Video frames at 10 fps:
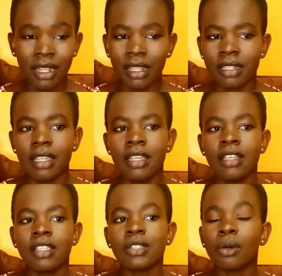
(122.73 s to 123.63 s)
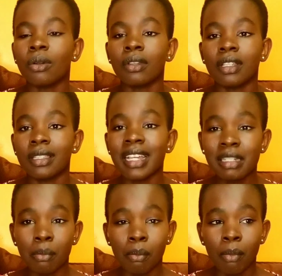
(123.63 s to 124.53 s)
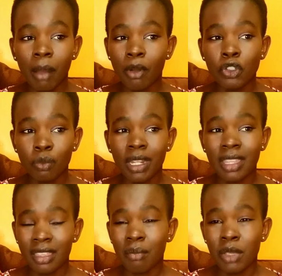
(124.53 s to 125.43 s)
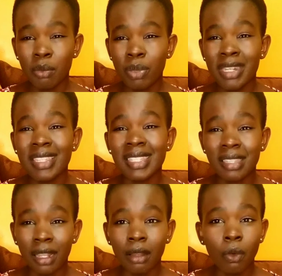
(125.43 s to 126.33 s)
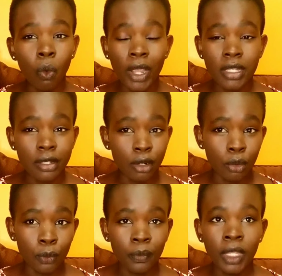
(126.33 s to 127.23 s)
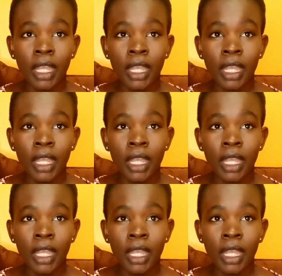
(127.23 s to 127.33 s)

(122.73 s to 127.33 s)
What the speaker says: like that. So that amount of money that they're being paid is still quite low.